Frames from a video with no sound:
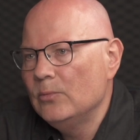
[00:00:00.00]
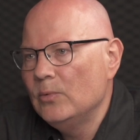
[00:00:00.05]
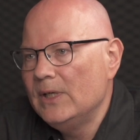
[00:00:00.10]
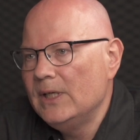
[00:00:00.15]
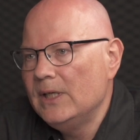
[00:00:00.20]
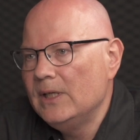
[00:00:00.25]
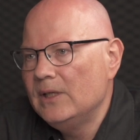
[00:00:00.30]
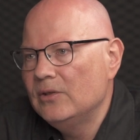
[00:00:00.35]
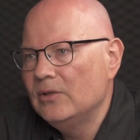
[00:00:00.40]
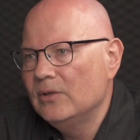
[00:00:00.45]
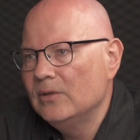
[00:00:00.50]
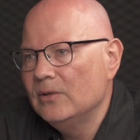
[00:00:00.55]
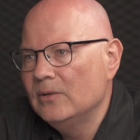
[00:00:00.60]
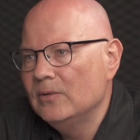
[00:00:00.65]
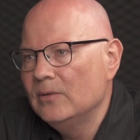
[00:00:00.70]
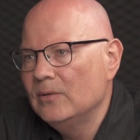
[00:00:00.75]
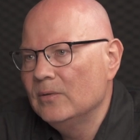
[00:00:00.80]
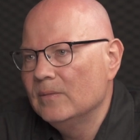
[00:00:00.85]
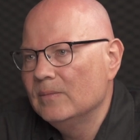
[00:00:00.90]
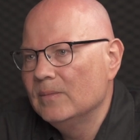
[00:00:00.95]
need
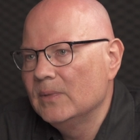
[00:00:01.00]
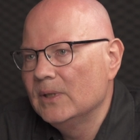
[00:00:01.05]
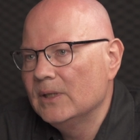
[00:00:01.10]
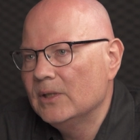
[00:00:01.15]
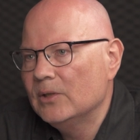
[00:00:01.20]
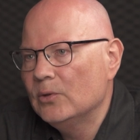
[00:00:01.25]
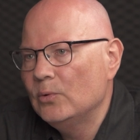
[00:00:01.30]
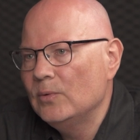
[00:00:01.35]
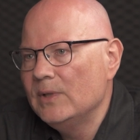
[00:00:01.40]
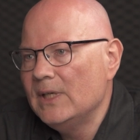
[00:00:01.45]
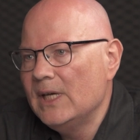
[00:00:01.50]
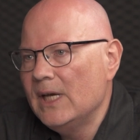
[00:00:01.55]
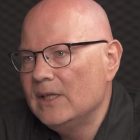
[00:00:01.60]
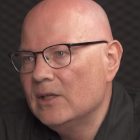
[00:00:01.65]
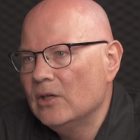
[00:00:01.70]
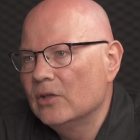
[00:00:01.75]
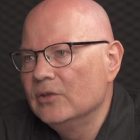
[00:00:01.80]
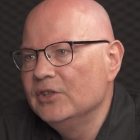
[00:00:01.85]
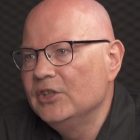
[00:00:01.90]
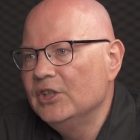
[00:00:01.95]
to
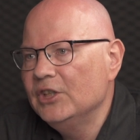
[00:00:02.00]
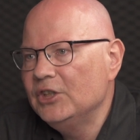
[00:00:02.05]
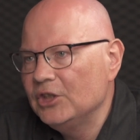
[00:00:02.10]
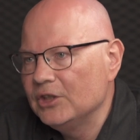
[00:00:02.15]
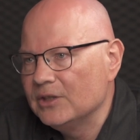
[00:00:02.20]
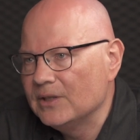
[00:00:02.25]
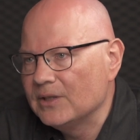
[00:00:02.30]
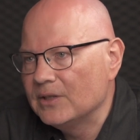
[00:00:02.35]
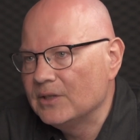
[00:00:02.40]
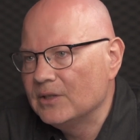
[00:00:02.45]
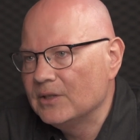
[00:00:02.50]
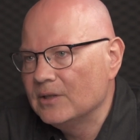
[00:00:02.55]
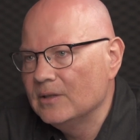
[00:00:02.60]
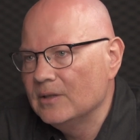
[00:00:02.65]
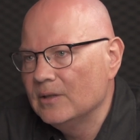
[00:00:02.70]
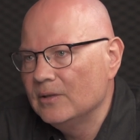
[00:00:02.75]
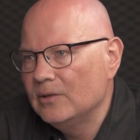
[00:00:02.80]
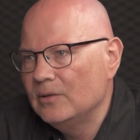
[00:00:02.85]
create conditions,